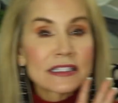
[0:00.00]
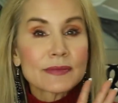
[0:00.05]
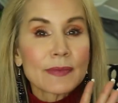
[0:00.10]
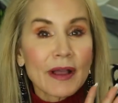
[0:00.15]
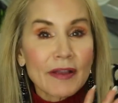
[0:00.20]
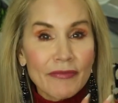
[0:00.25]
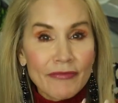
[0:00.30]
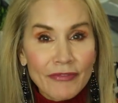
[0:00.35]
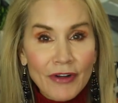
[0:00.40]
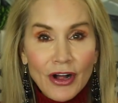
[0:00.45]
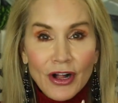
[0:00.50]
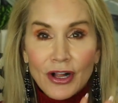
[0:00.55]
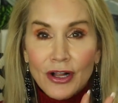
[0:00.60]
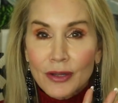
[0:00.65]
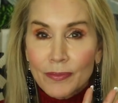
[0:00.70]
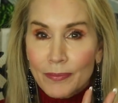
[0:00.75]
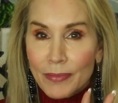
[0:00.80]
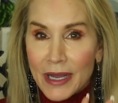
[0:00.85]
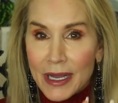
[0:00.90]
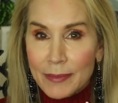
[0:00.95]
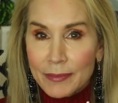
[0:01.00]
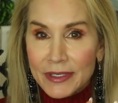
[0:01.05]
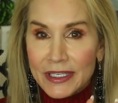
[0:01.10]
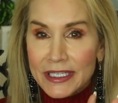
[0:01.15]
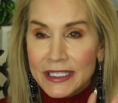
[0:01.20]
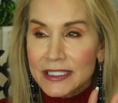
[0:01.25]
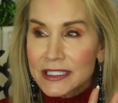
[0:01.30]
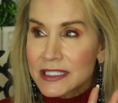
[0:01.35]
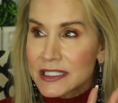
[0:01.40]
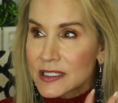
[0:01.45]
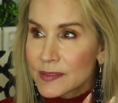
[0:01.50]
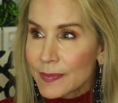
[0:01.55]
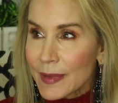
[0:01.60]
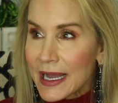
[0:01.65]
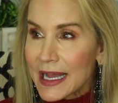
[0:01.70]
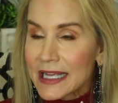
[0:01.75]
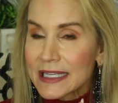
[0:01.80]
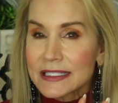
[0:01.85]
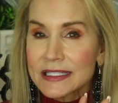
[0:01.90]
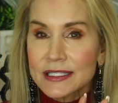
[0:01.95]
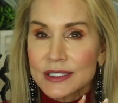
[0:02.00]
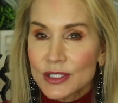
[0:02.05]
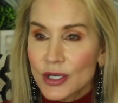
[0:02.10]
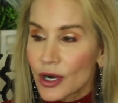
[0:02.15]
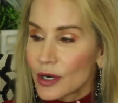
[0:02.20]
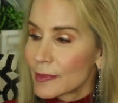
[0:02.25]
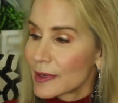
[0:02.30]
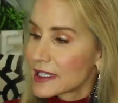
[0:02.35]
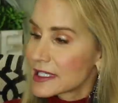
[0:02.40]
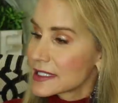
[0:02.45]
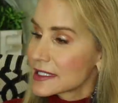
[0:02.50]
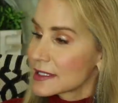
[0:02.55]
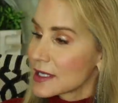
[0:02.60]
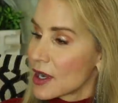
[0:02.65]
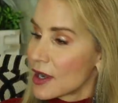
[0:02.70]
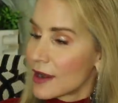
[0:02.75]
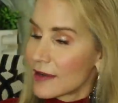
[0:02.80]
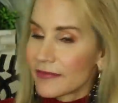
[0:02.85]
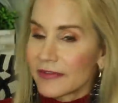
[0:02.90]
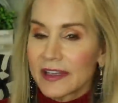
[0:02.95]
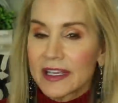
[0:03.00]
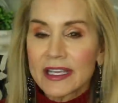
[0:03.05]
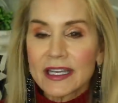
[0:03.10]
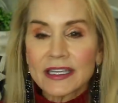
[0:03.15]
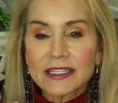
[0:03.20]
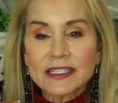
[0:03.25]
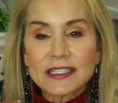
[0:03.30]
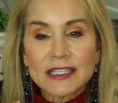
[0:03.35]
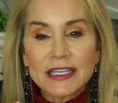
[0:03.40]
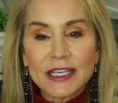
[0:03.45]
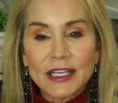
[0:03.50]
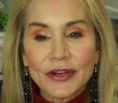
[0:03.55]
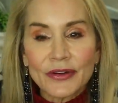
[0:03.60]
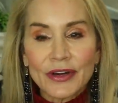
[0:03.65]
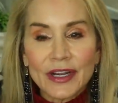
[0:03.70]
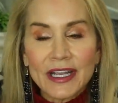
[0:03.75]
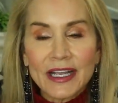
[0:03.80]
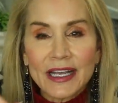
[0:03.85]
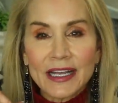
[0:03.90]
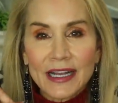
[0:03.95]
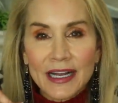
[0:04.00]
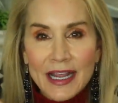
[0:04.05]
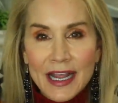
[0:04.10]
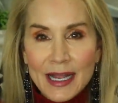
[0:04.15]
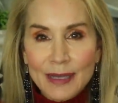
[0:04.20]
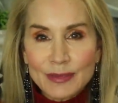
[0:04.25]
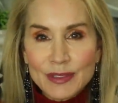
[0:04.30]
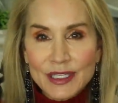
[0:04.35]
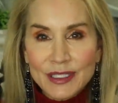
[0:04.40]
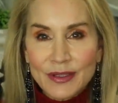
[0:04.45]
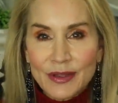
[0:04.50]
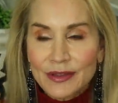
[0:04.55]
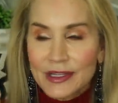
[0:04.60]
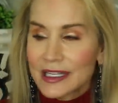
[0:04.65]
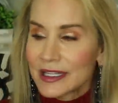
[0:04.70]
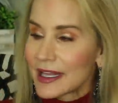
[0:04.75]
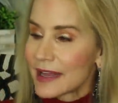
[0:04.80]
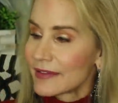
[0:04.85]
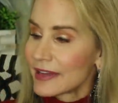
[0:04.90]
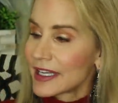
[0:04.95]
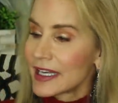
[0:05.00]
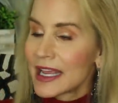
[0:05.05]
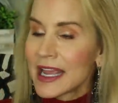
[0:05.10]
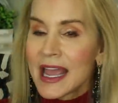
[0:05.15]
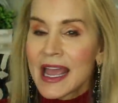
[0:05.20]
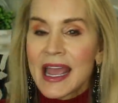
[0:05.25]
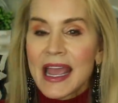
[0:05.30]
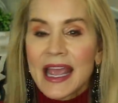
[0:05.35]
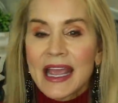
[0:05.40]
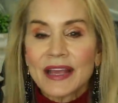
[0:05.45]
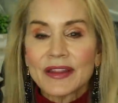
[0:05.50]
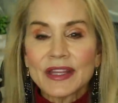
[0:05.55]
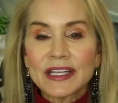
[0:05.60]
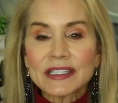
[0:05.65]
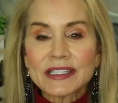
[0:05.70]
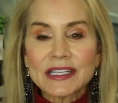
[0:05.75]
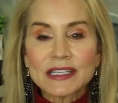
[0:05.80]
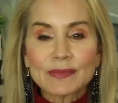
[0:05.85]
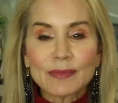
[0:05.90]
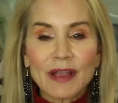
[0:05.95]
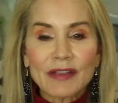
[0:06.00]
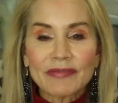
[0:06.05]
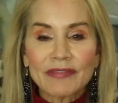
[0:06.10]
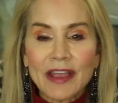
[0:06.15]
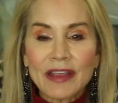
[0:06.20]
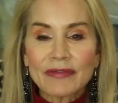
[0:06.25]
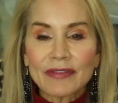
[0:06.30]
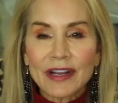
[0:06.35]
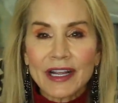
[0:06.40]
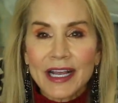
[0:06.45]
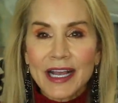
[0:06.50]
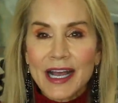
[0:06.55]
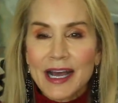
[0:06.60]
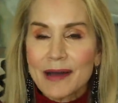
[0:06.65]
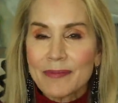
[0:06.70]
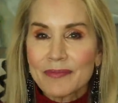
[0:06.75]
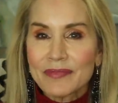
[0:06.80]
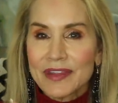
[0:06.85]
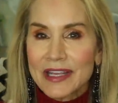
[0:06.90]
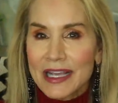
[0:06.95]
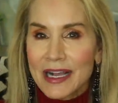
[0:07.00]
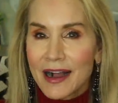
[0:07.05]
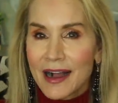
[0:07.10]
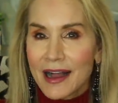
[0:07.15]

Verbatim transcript: is my fall pumpkin spice Starbucks coffee. It's the Keurig, and I absolutely love it. And this is my favorite cup, the